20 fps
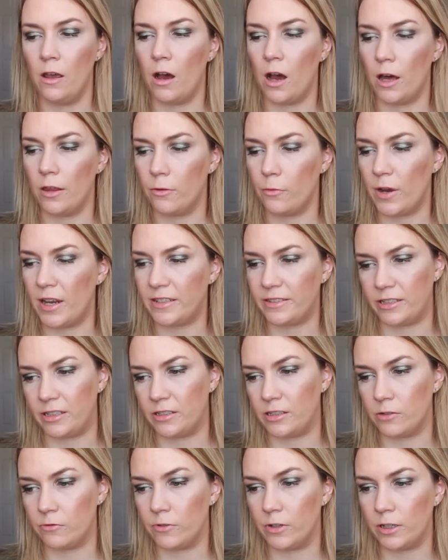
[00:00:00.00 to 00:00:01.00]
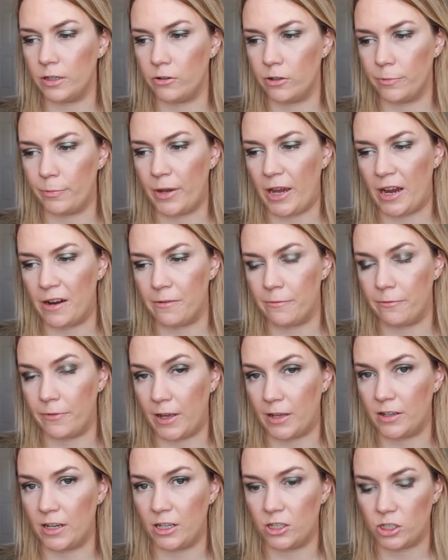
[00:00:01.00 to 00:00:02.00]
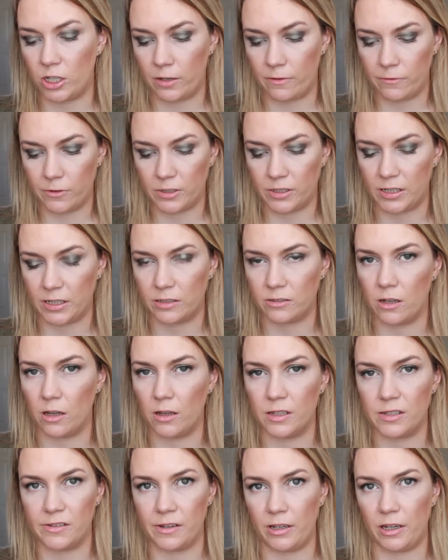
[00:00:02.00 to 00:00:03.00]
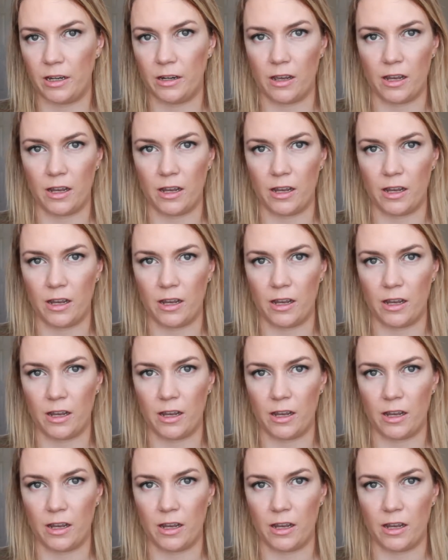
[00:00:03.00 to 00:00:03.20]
Otherwise, it is a really good foundation for $6.99.